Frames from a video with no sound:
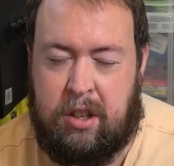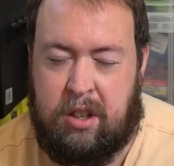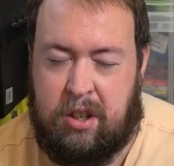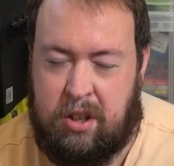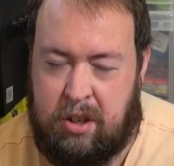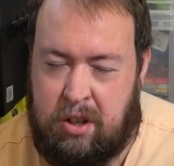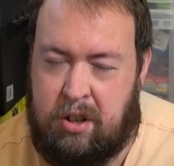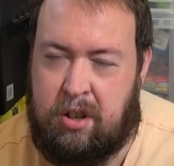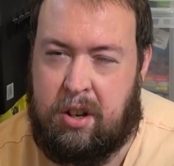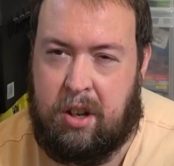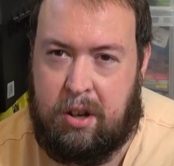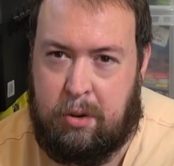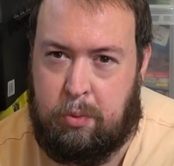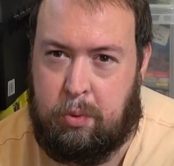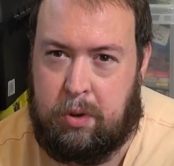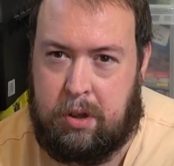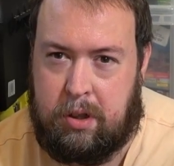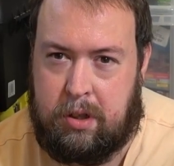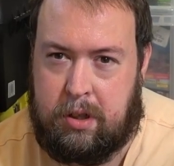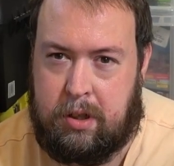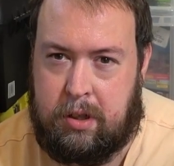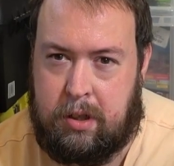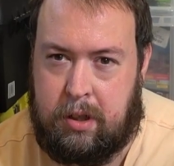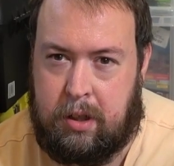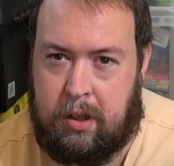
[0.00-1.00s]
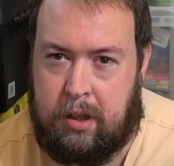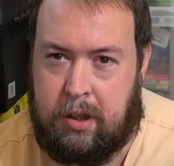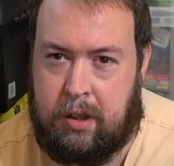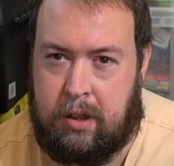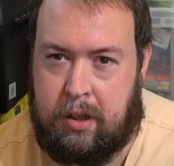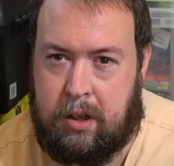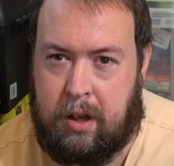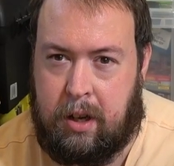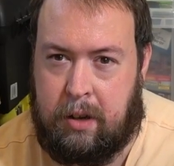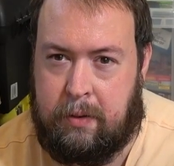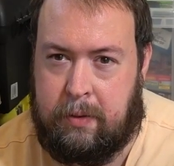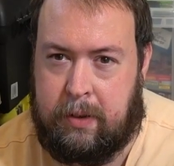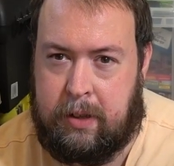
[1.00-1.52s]
you know what, I
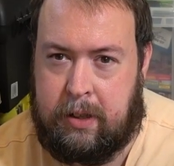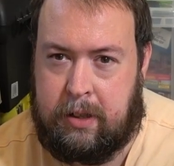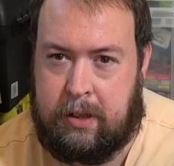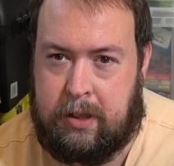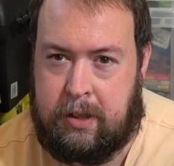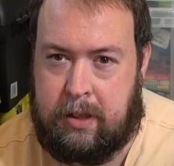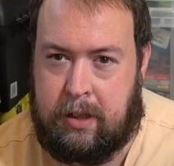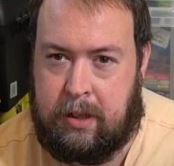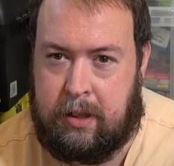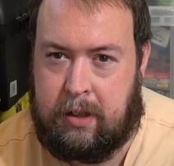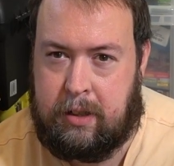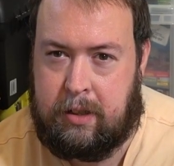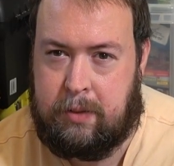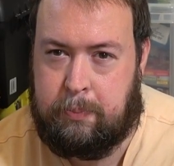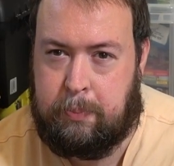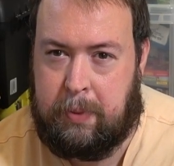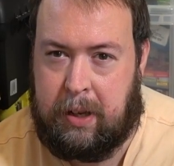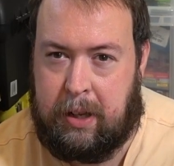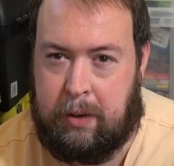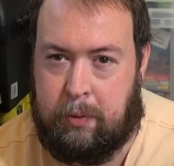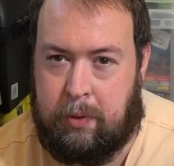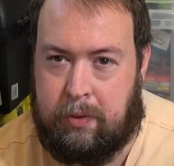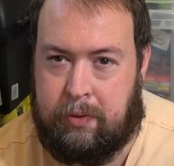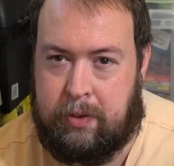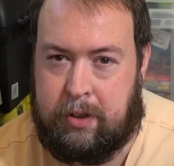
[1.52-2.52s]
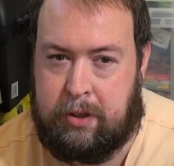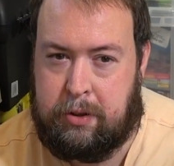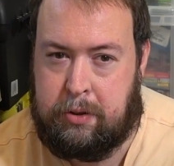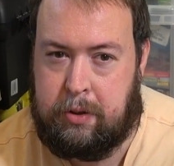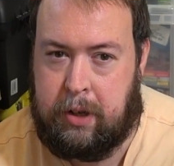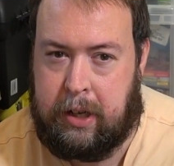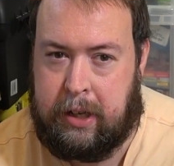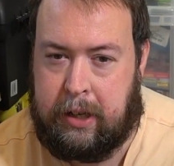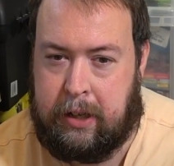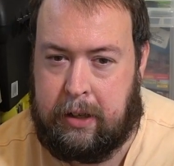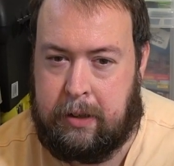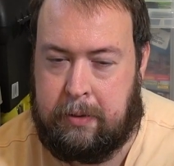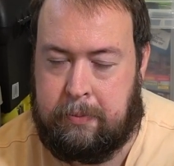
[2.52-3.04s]
could go and start playing with a
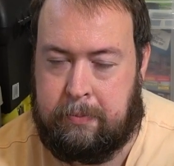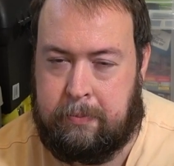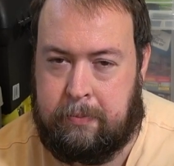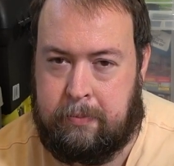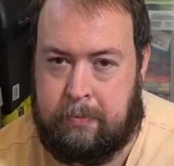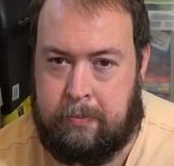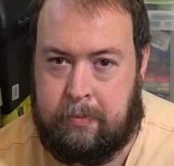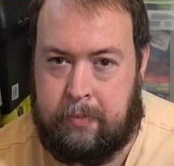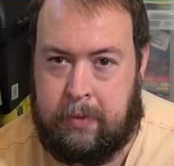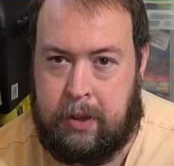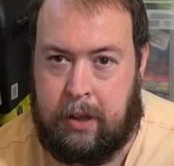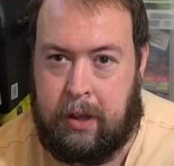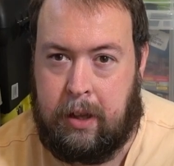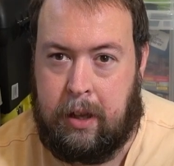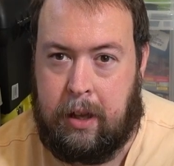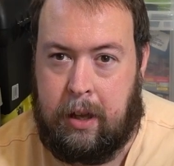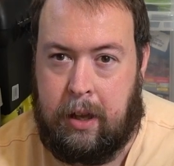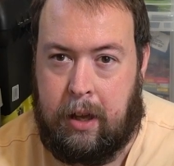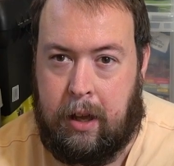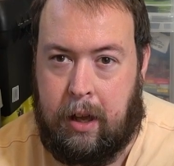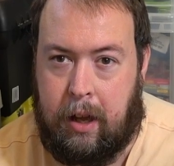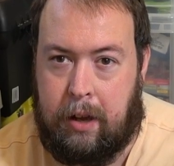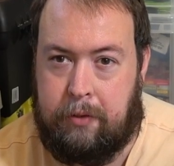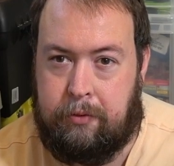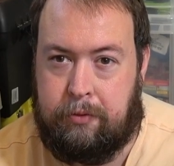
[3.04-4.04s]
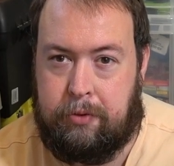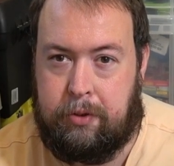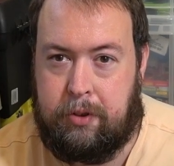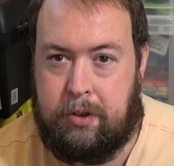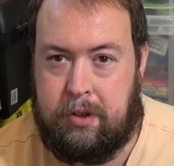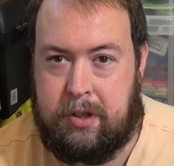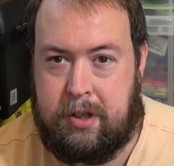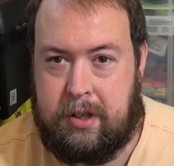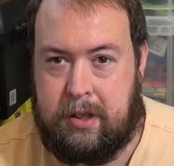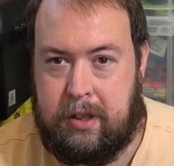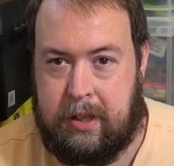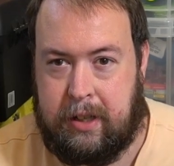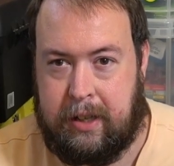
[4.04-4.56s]
train.
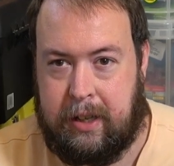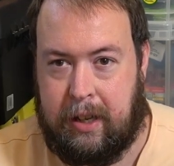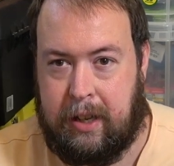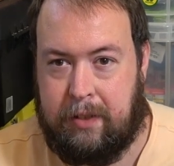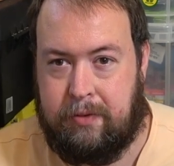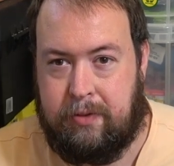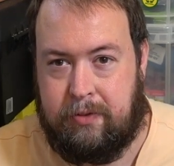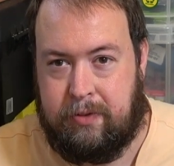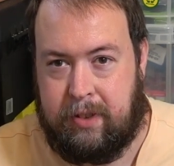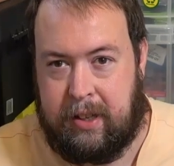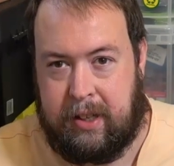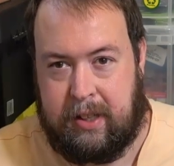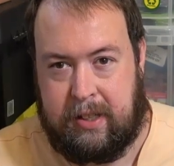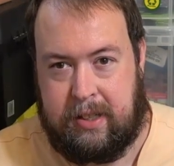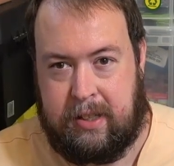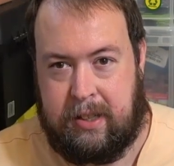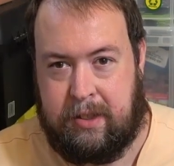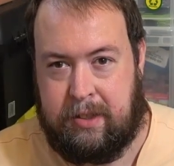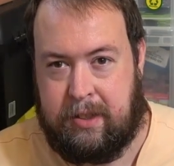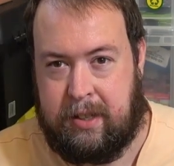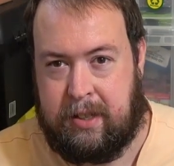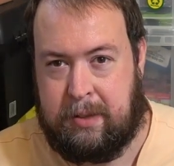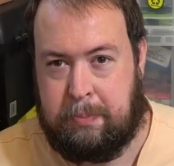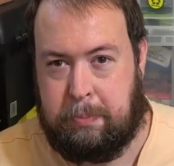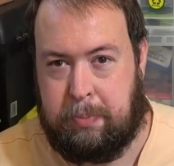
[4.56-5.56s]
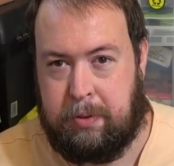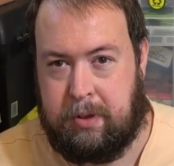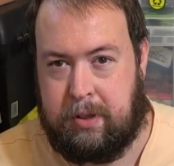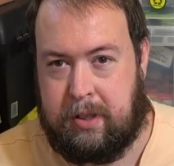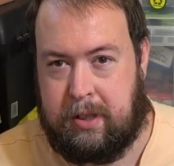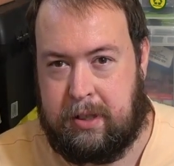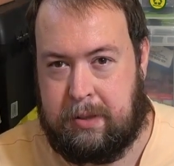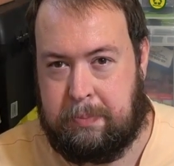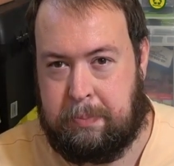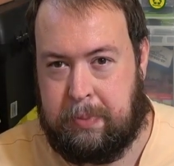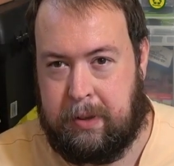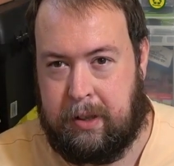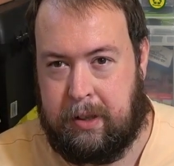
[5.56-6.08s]
Unfortunately, everything is in this
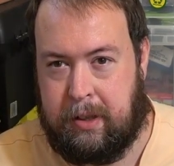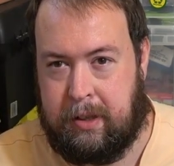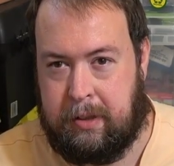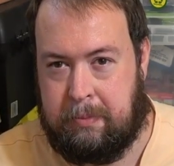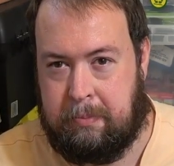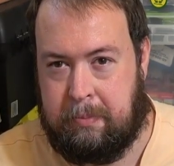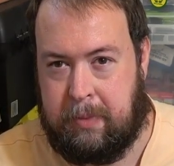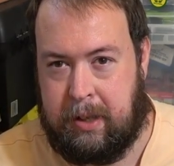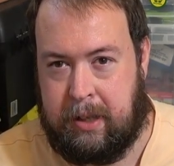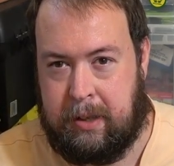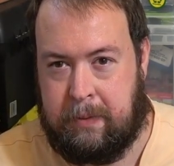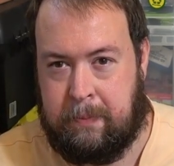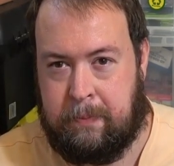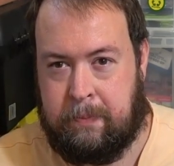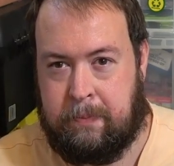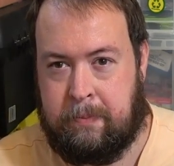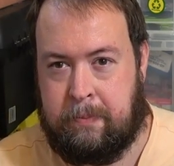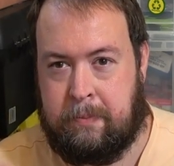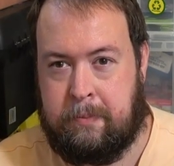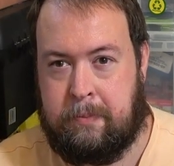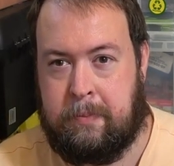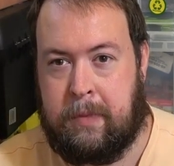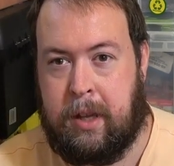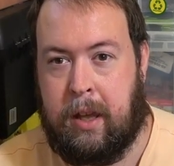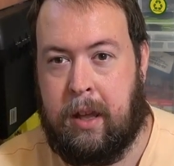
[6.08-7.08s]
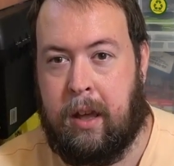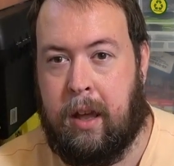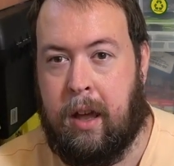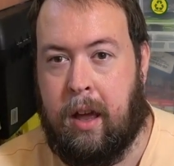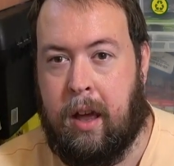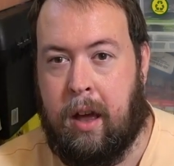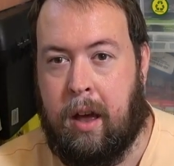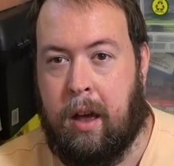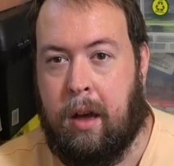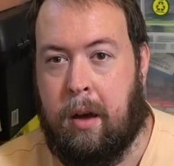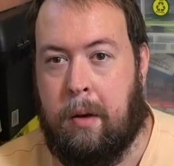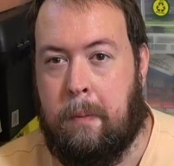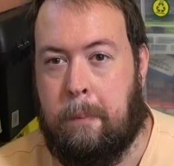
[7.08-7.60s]
boxes behind me.
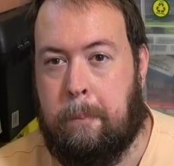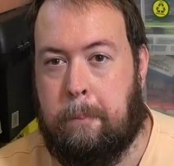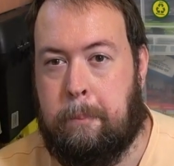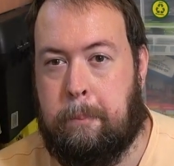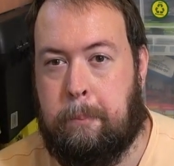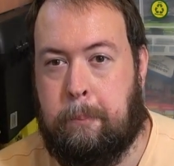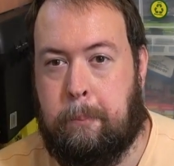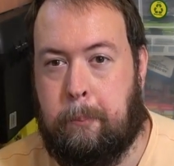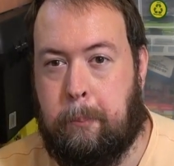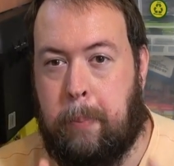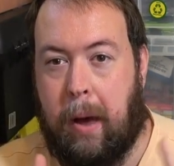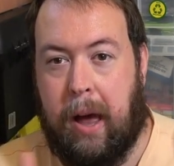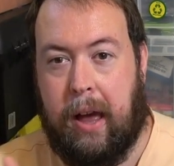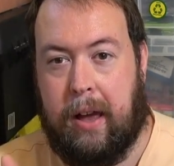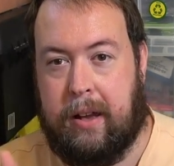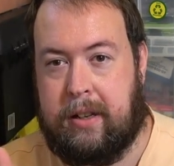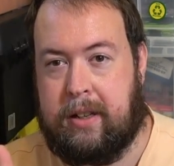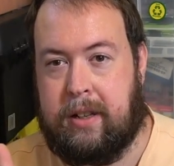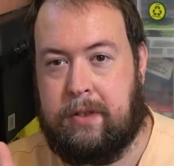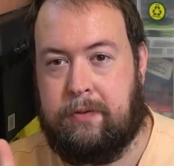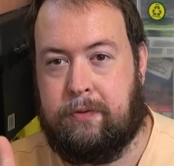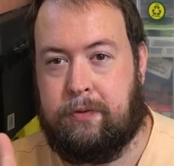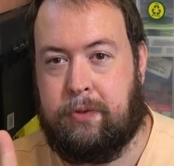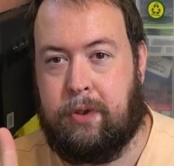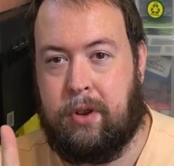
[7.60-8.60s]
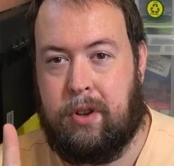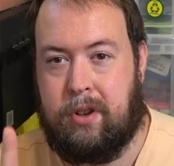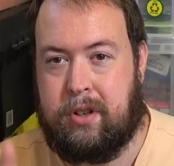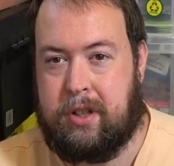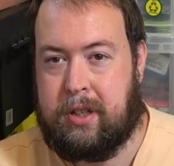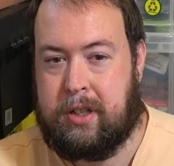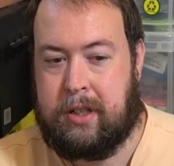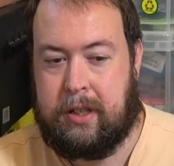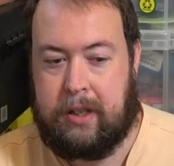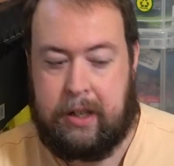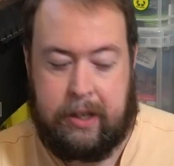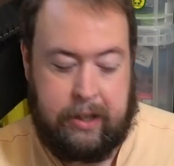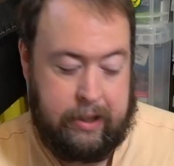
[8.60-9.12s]
But
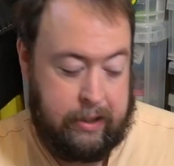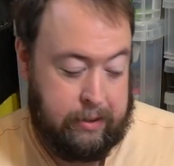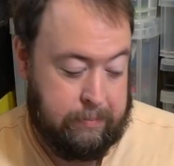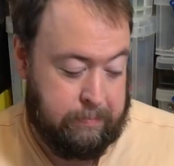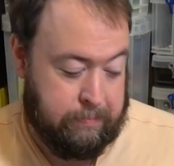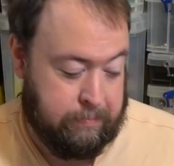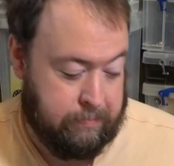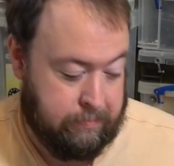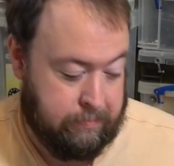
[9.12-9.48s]
fortunately,